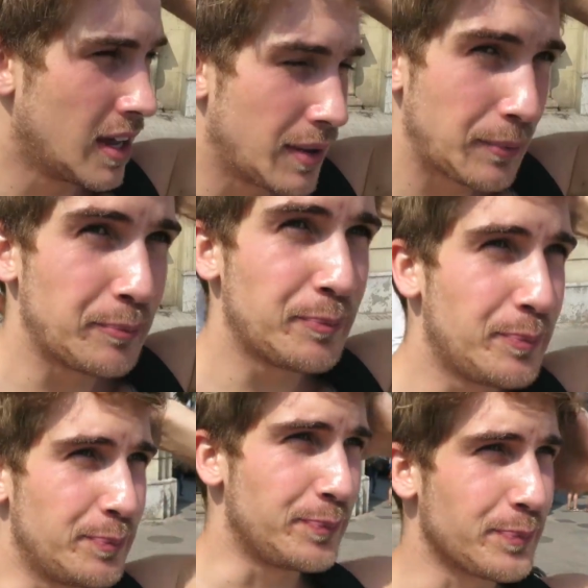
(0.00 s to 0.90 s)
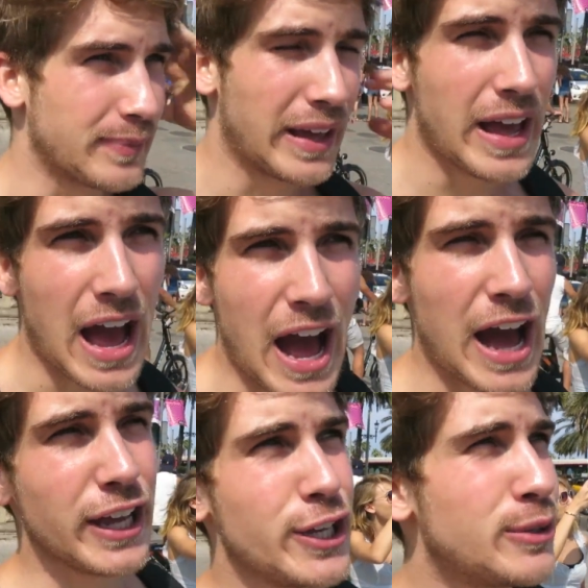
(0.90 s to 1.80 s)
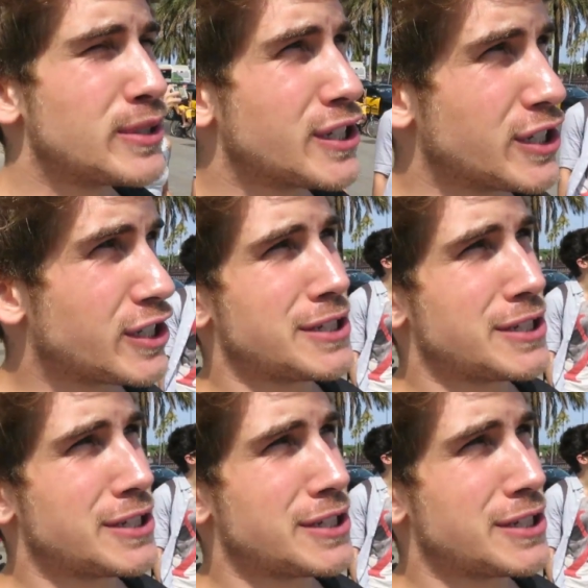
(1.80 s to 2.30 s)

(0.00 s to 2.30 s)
a book and ruining someone. I used to